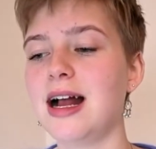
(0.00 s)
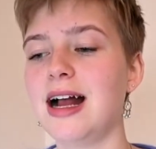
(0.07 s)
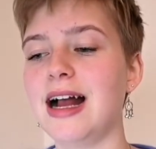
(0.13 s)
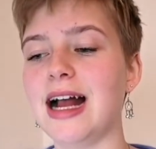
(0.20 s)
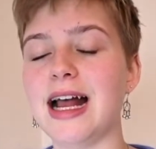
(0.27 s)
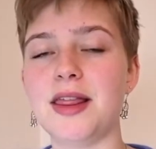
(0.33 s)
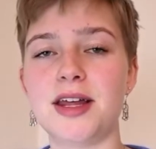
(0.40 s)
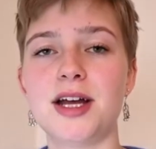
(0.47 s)

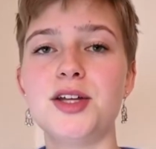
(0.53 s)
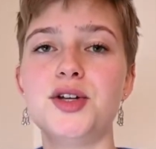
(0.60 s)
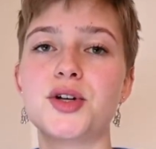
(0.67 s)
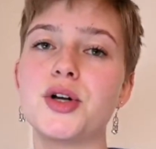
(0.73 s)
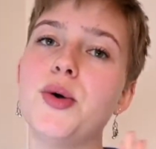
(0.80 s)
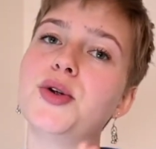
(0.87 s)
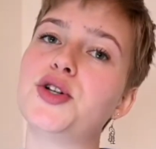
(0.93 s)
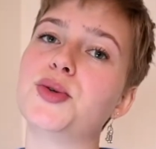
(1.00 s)
And then you're
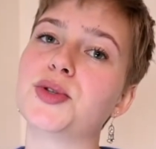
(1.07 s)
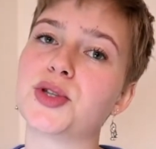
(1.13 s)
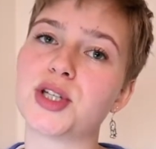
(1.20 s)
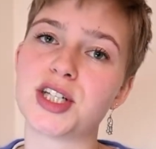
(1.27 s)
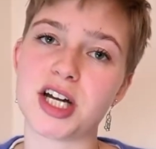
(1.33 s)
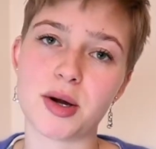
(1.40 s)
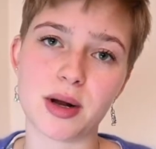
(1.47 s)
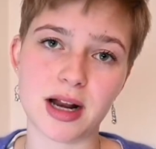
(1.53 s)
going to want to
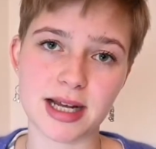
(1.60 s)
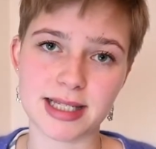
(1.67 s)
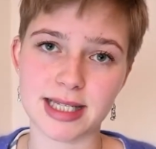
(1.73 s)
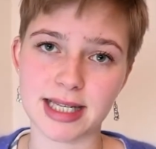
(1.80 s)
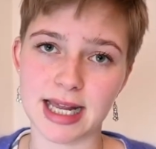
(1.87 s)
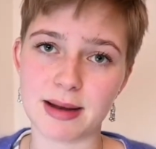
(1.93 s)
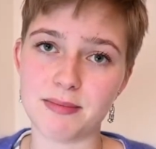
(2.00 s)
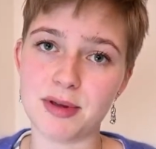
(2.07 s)
sterilize it
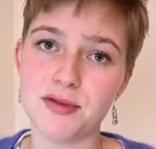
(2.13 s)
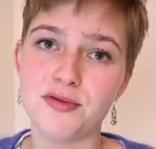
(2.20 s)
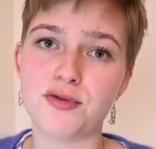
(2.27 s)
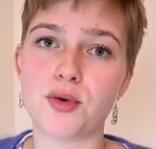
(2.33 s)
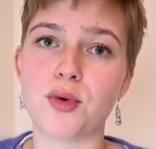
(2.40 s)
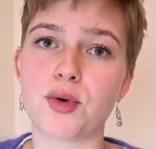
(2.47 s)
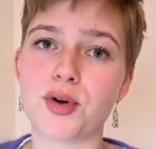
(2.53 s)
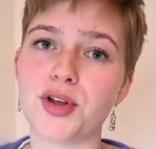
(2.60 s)
again
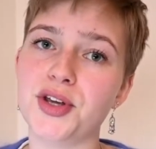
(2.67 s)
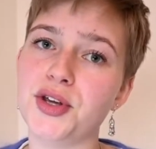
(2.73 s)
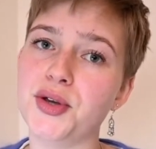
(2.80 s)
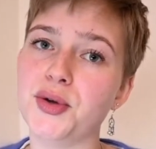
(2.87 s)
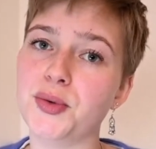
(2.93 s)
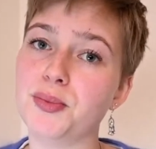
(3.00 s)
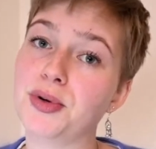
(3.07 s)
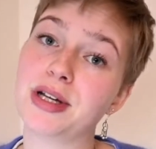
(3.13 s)
before
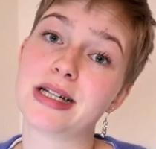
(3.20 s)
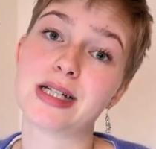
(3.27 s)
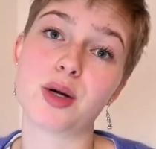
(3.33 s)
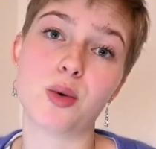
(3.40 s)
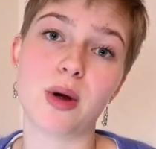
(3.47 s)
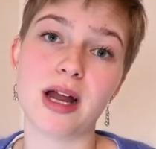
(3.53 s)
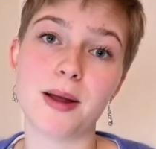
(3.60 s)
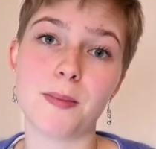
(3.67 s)
you put it
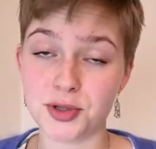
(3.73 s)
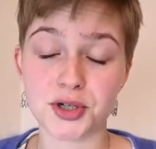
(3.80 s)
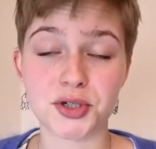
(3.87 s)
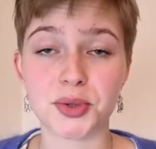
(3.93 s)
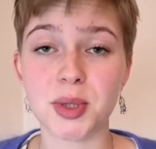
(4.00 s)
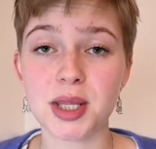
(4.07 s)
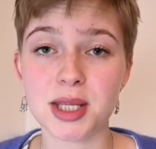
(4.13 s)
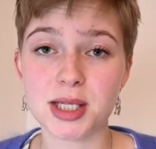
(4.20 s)
away. You're
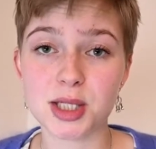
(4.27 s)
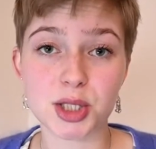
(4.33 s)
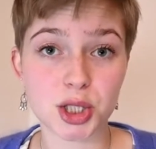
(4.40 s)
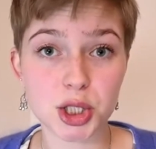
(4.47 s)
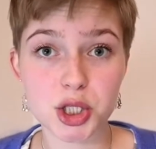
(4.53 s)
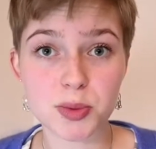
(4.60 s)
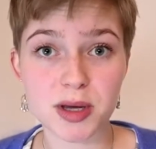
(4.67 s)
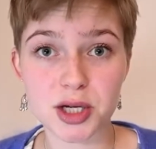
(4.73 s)
doing this
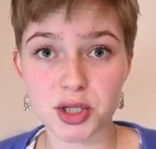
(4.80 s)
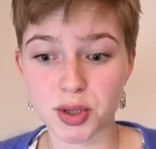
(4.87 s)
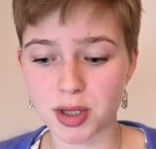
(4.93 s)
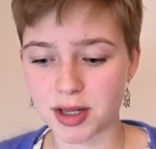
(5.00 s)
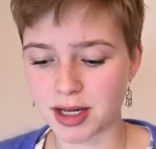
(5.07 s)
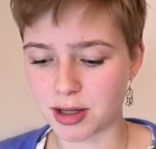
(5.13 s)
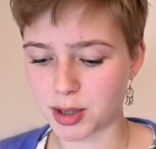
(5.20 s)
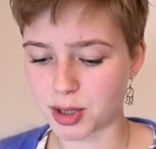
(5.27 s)
just to make sure
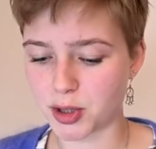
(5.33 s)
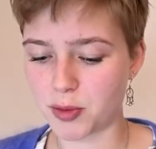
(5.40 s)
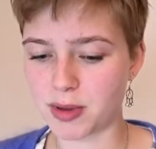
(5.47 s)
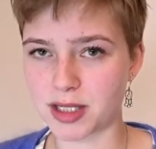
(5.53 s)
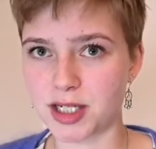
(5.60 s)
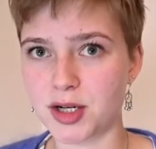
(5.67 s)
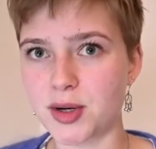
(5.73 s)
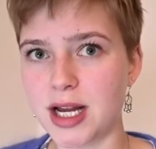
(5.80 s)
there's no
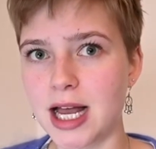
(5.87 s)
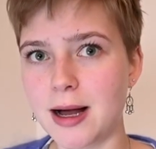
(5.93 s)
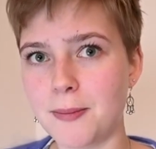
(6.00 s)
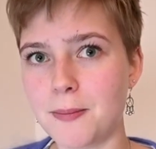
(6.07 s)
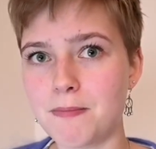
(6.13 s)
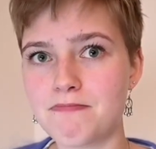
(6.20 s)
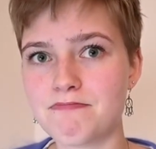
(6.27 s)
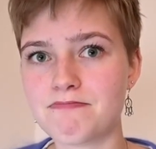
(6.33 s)
bacteria
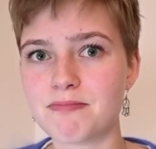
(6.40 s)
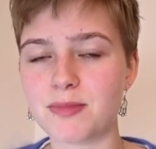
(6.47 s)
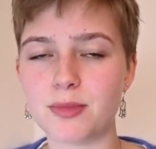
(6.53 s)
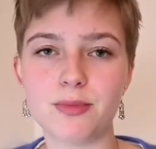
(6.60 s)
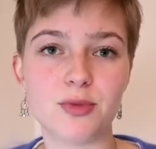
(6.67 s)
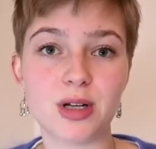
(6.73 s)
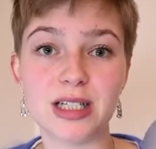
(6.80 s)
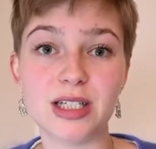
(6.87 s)

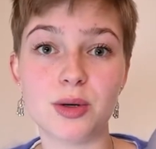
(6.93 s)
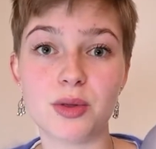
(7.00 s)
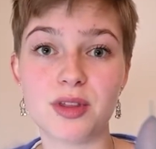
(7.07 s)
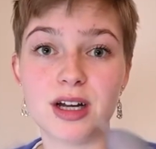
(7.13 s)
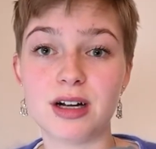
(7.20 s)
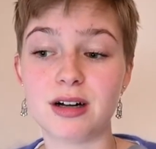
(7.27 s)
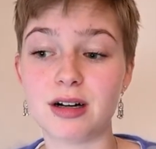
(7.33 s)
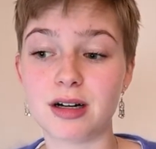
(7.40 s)
really on
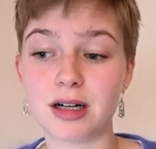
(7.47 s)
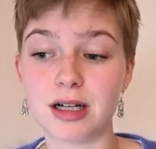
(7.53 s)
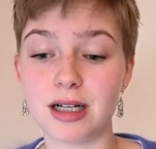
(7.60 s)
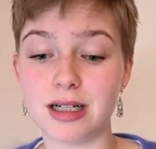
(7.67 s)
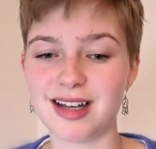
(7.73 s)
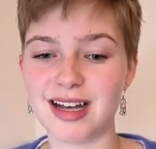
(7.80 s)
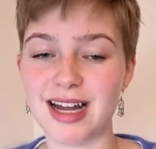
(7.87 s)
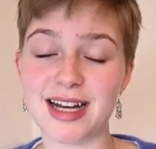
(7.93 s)
there,
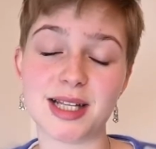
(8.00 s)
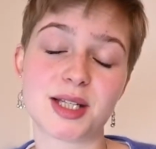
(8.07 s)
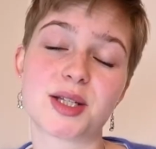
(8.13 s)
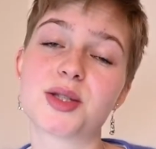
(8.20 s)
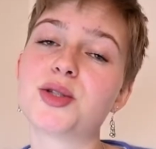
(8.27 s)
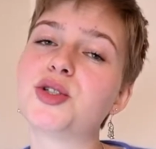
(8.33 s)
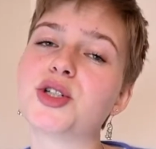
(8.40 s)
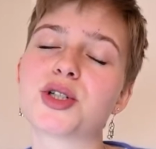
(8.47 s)
and it's
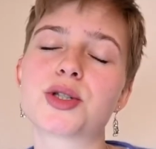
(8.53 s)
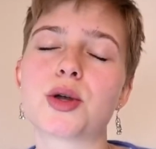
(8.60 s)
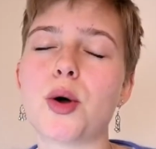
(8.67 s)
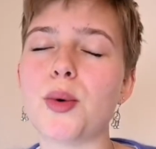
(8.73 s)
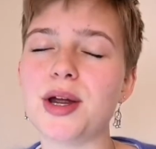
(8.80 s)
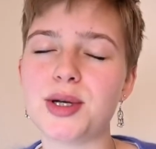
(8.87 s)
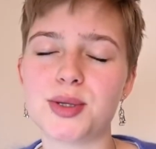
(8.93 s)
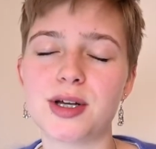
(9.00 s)
just
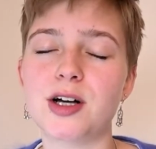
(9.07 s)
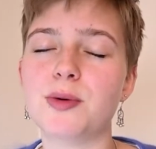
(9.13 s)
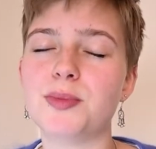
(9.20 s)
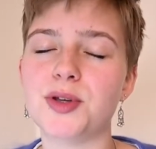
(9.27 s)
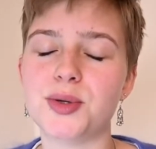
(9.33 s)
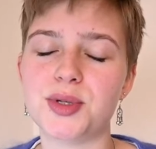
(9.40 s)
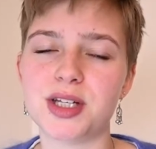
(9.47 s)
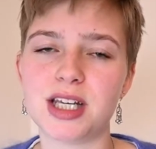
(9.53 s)
going to help
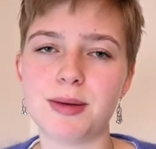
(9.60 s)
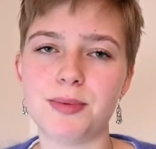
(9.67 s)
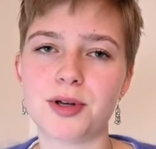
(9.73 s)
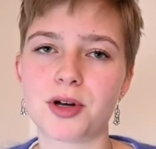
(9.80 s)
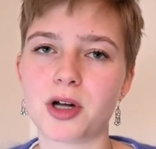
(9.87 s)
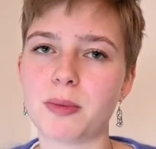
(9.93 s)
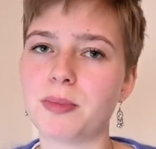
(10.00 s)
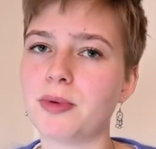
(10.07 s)
you to keep your
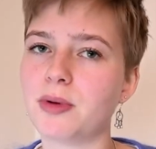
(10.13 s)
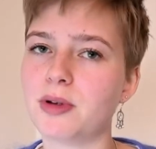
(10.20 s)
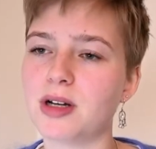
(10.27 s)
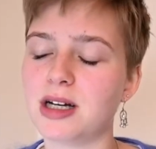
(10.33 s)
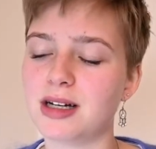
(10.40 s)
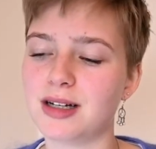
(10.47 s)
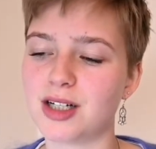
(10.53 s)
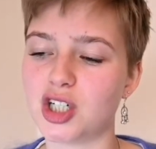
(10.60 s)
cup
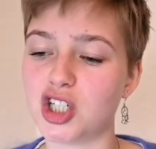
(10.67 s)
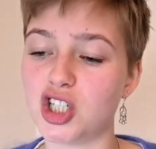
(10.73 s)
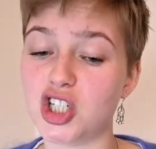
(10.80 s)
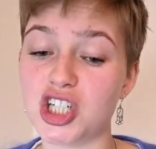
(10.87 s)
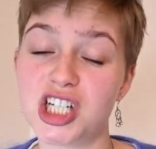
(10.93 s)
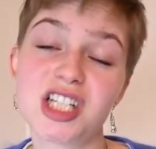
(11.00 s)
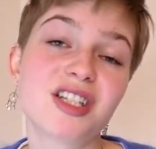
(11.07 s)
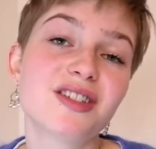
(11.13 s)

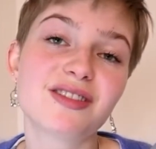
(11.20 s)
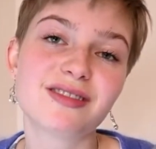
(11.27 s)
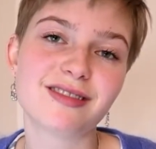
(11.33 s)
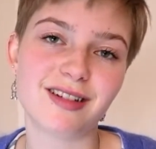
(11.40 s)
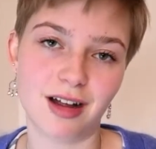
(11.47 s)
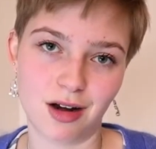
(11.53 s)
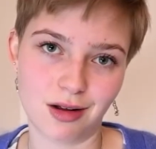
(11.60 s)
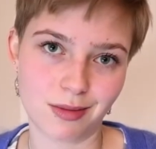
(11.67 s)
good
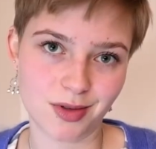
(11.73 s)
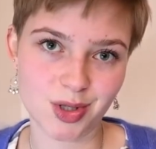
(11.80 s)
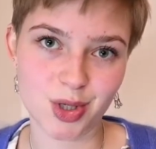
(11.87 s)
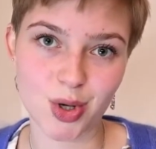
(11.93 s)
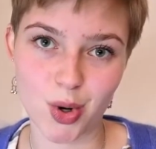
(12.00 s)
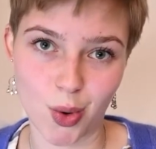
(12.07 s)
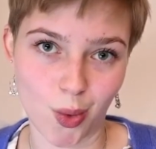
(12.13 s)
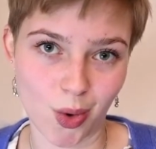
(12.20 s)
a lot
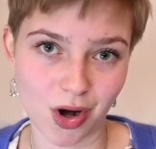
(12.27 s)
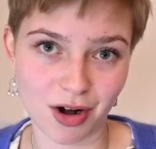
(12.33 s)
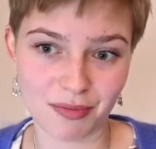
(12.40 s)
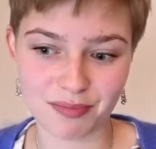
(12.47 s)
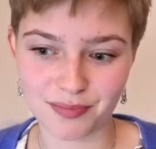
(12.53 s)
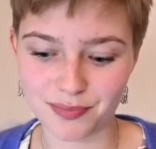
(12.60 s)
longer.